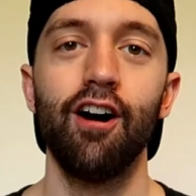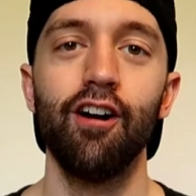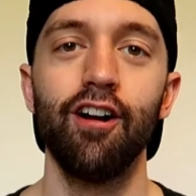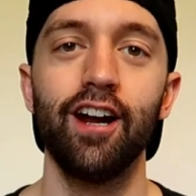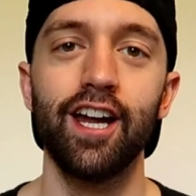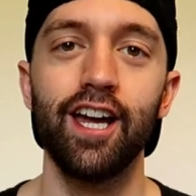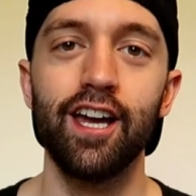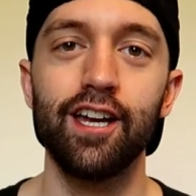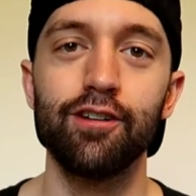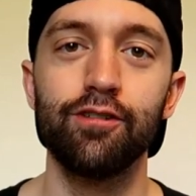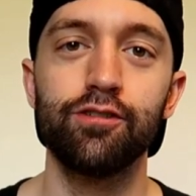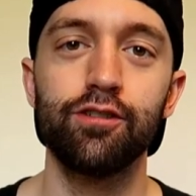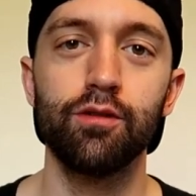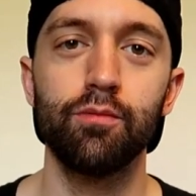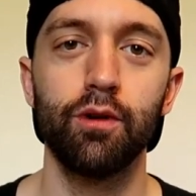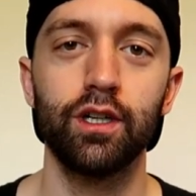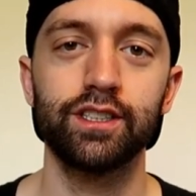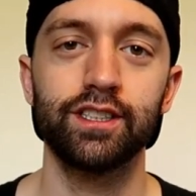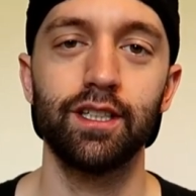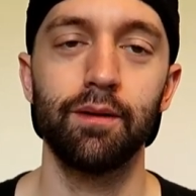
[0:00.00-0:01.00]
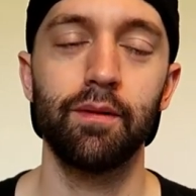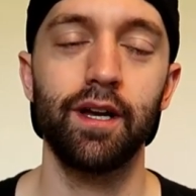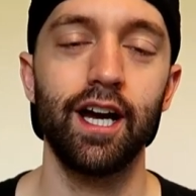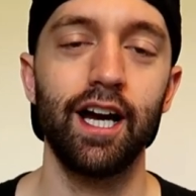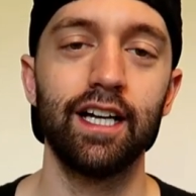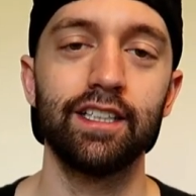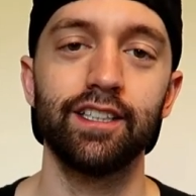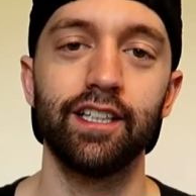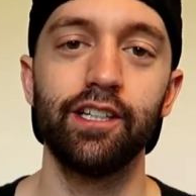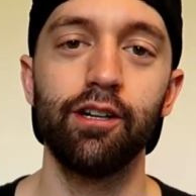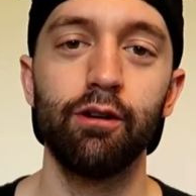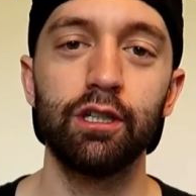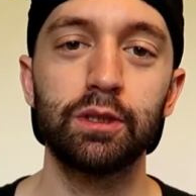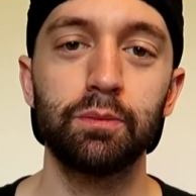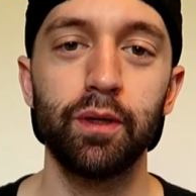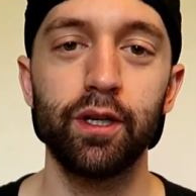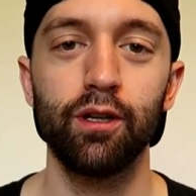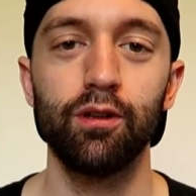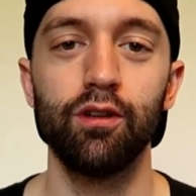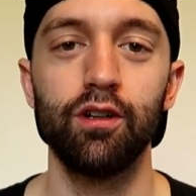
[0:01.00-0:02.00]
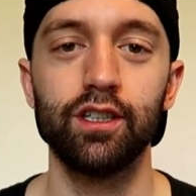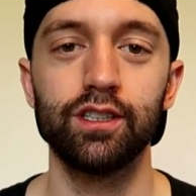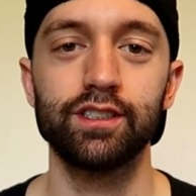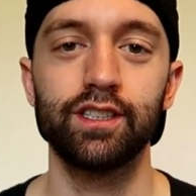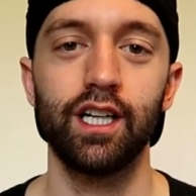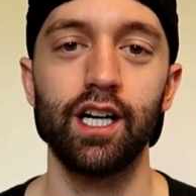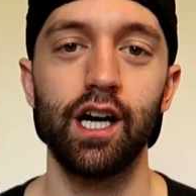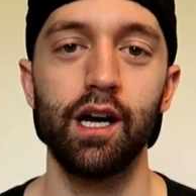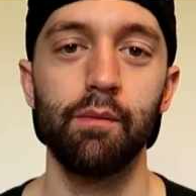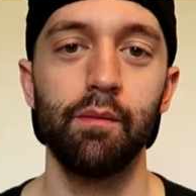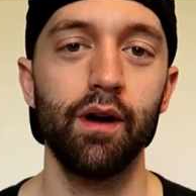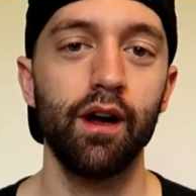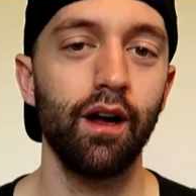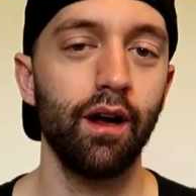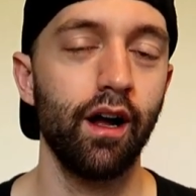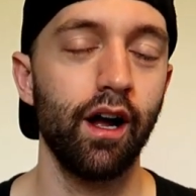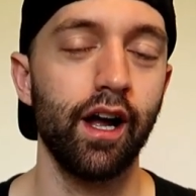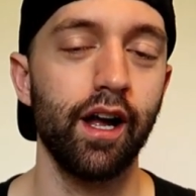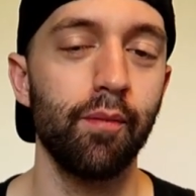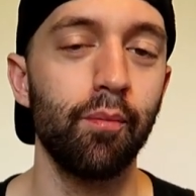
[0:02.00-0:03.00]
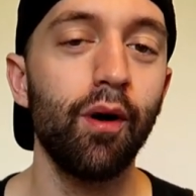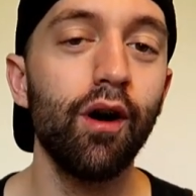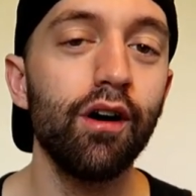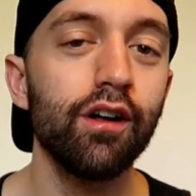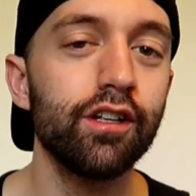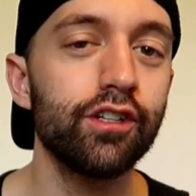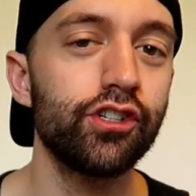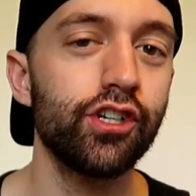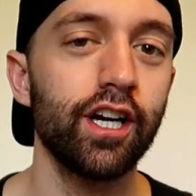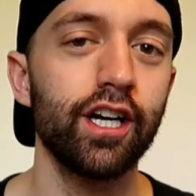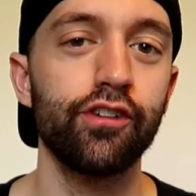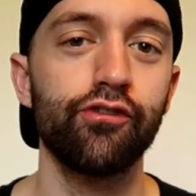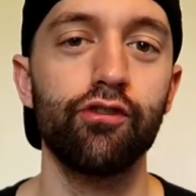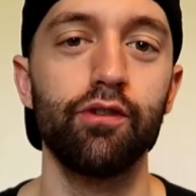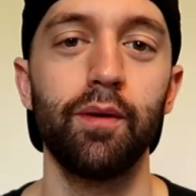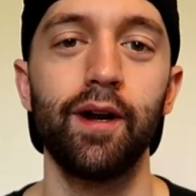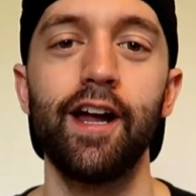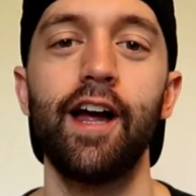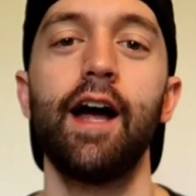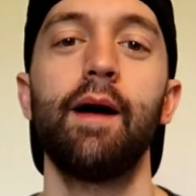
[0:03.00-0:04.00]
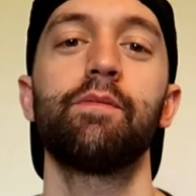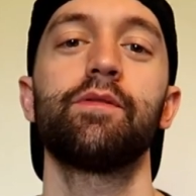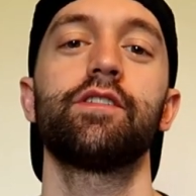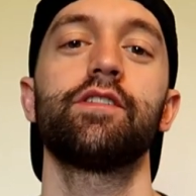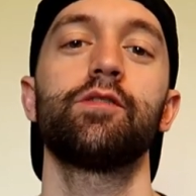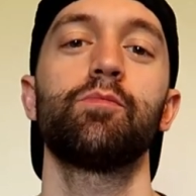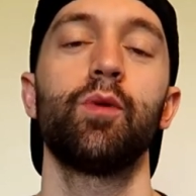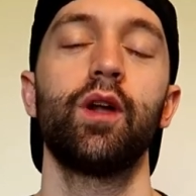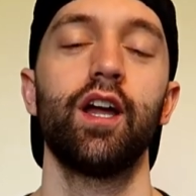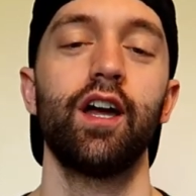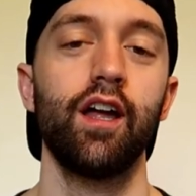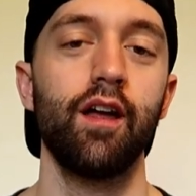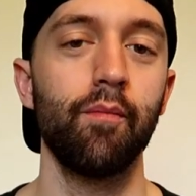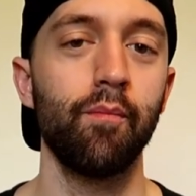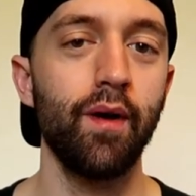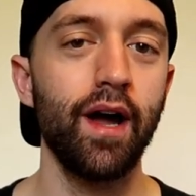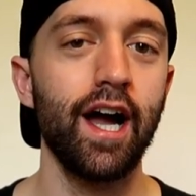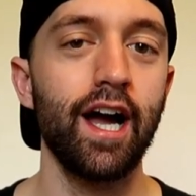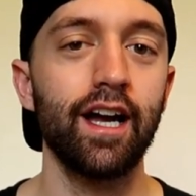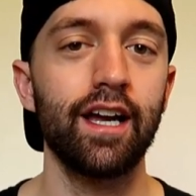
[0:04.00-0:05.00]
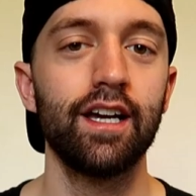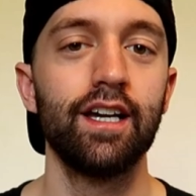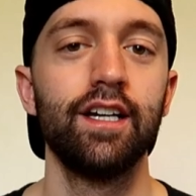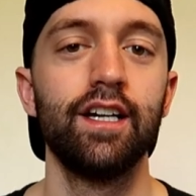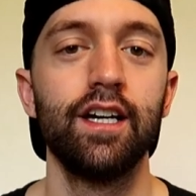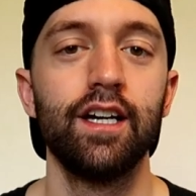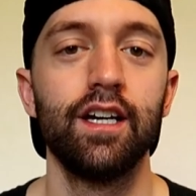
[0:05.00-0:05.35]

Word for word: Alright, hey YouTube, what's up guys? I know it's been a long time. I apologize for my absence, but I am back.